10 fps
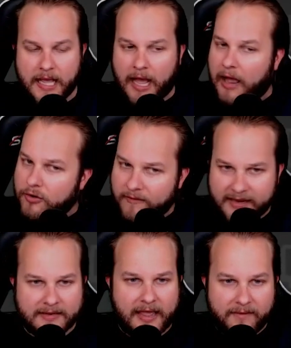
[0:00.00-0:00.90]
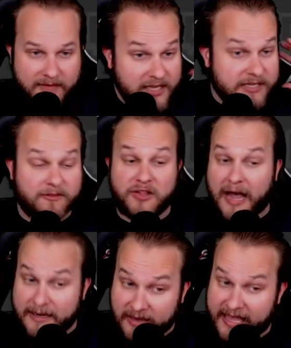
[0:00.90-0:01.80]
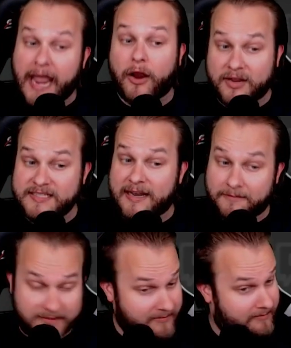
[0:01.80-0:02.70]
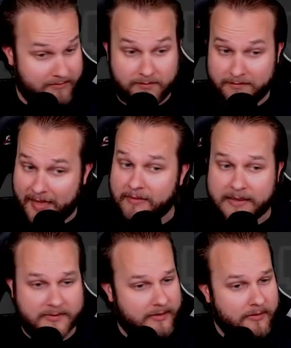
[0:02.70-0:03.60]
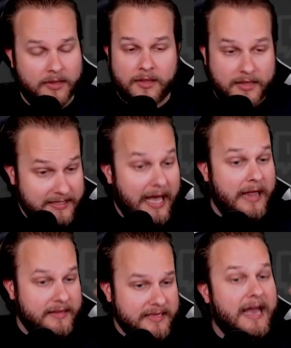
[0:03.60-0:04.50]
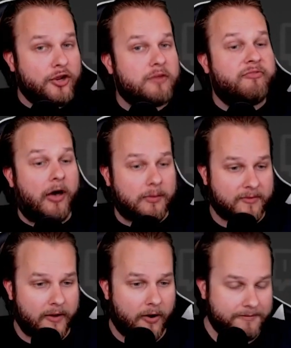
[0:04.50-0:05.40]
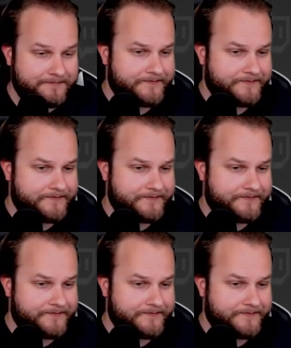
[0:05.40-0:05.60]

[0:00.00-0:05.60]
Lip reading: I don't know if I can have, he has a lot of hair. He's got a, Mel Gibson, you know, you got a good volume of hair.